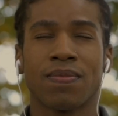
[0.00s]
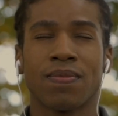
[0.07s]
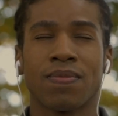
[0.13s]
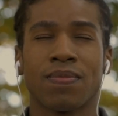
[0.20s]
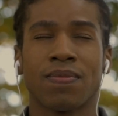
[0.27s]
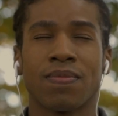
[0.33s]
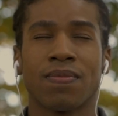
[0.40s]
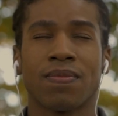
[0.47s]

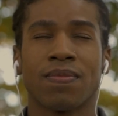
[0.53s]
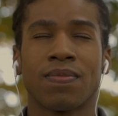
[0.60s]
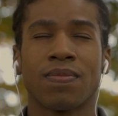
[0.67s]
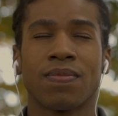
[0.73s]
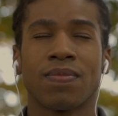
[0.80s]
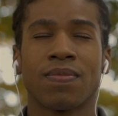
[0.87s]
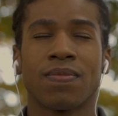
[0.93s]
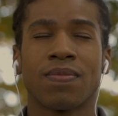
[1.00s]

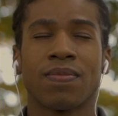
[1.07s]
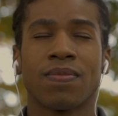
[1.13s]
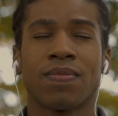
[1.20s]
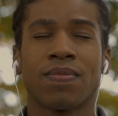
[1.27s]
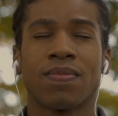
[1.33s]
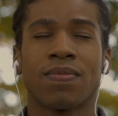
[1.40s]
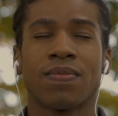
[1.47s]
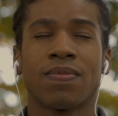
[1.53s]

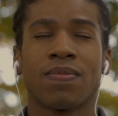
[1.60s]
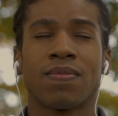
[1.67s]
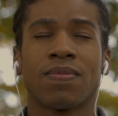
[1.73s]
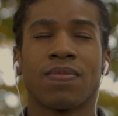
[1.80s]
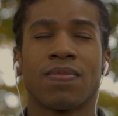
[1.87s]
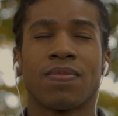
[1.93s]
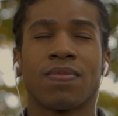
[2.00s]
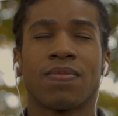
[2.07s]

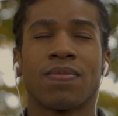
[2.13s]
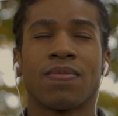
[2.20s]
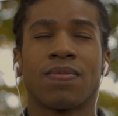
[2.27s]
Nobody speaks.